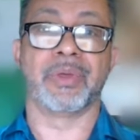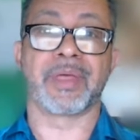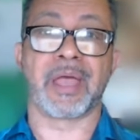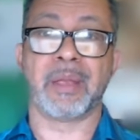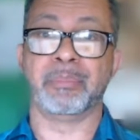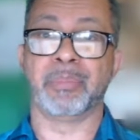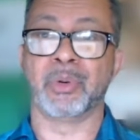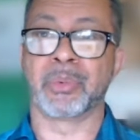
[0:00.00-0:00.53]

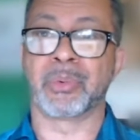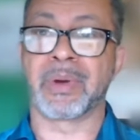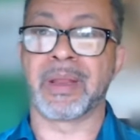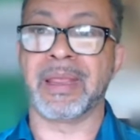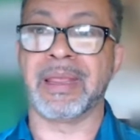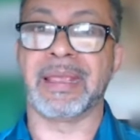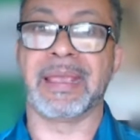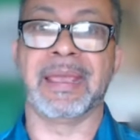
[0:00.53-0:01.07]

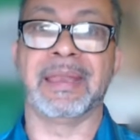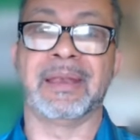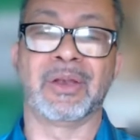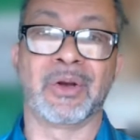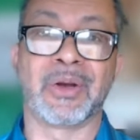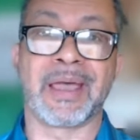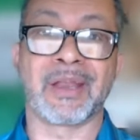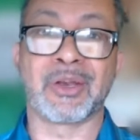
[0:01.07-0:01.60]
iBuumerang and
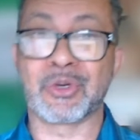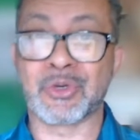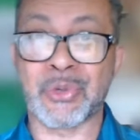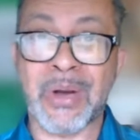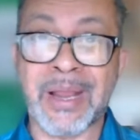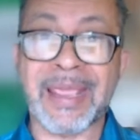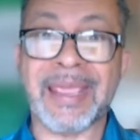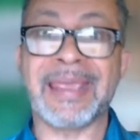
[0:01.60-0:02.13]
learn how to
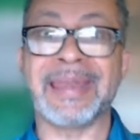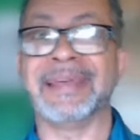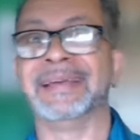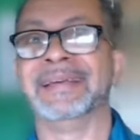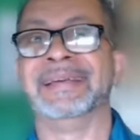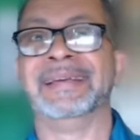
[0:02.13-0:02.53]
trade,